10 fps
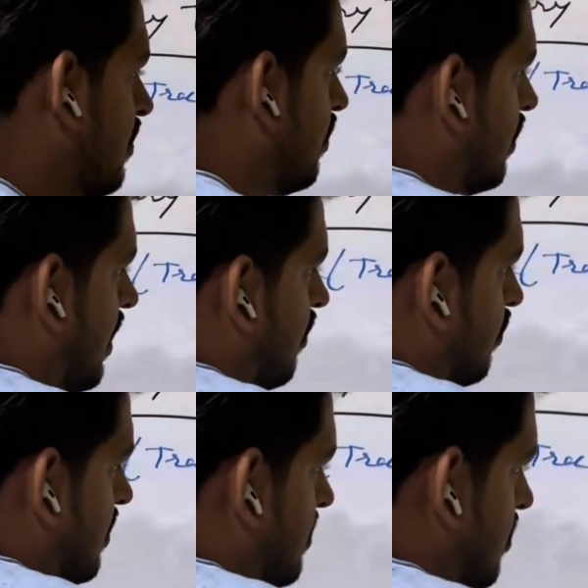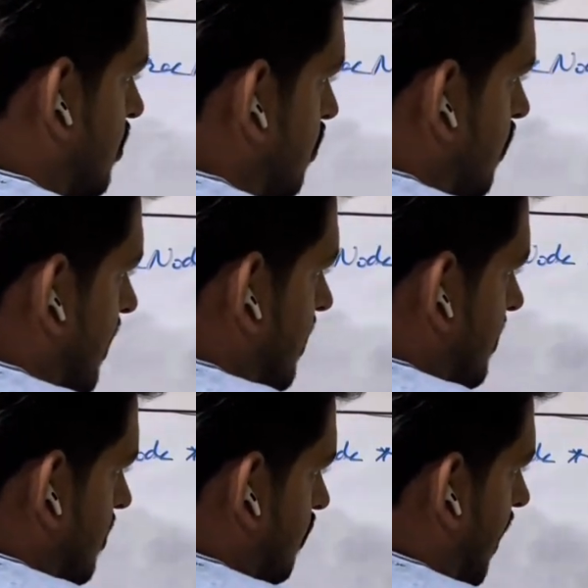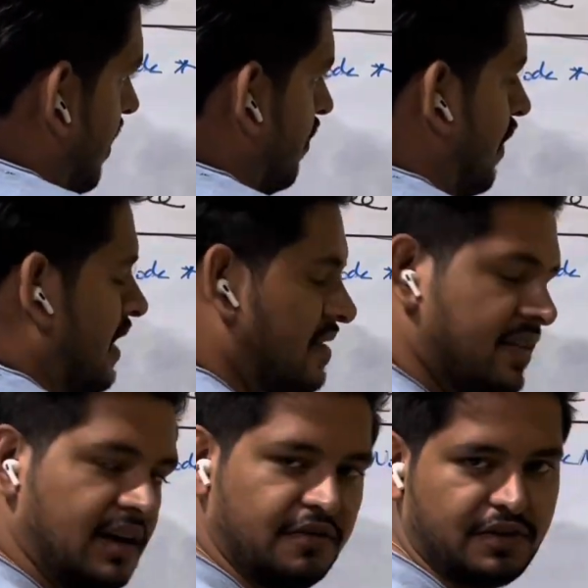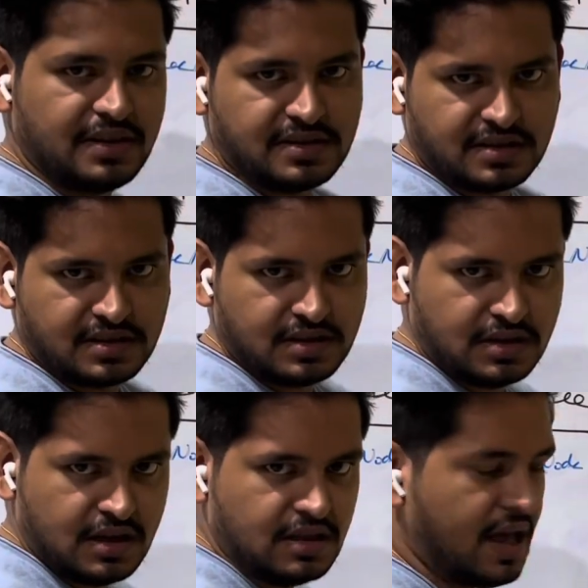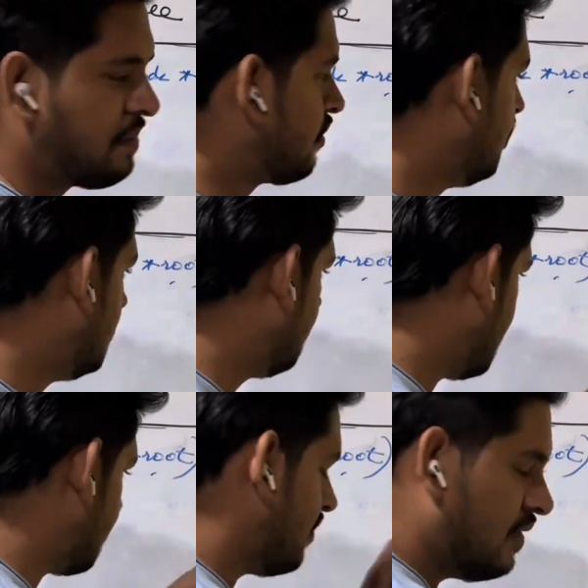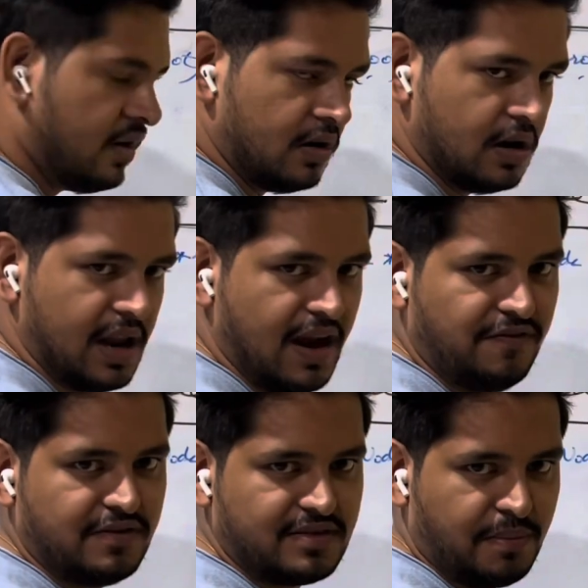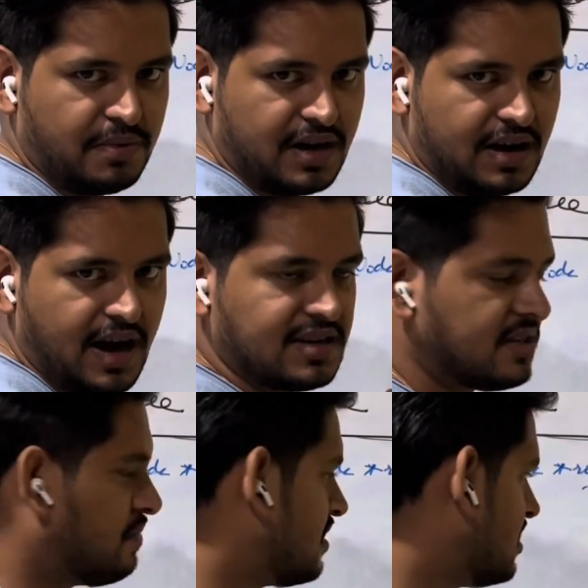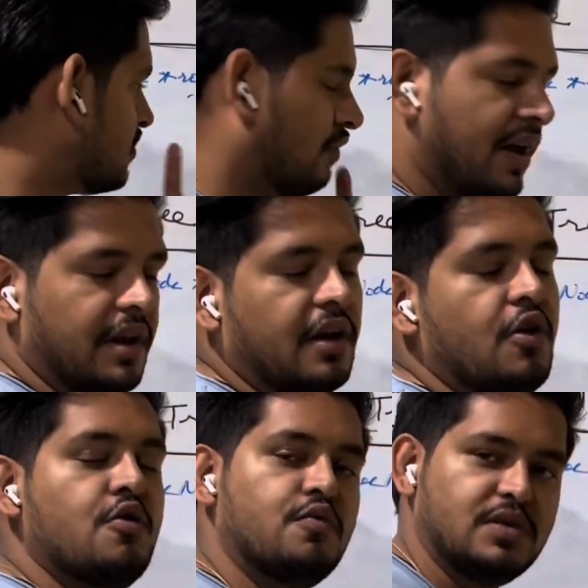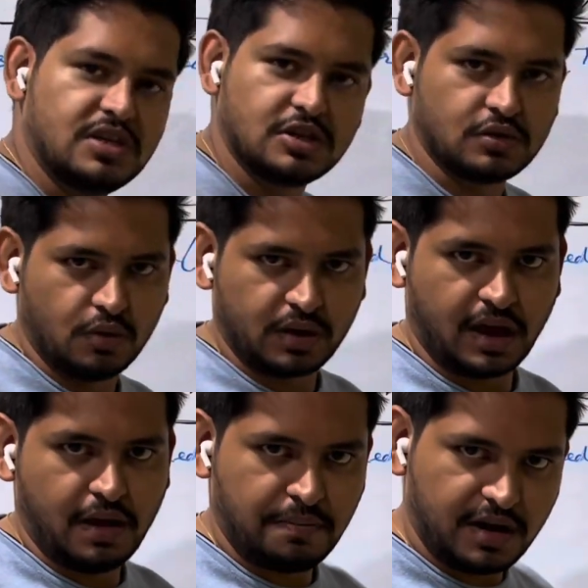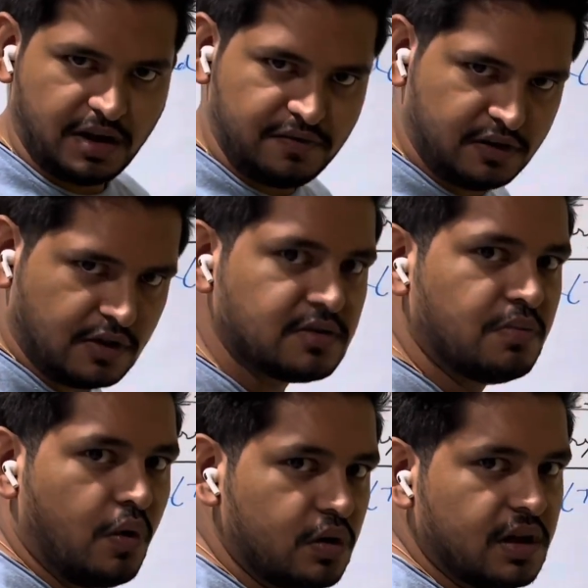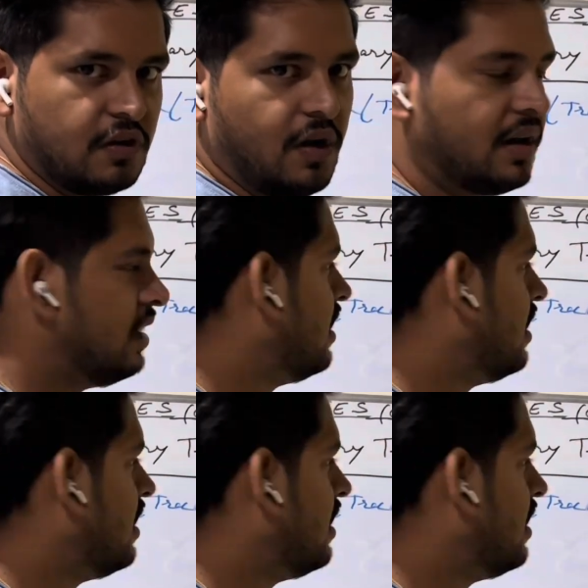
Okay, so this is 2 and this is 1. What is the difference? The absolute difference between left subtree and right subtree is 1, which is okay. But if it was more than 1,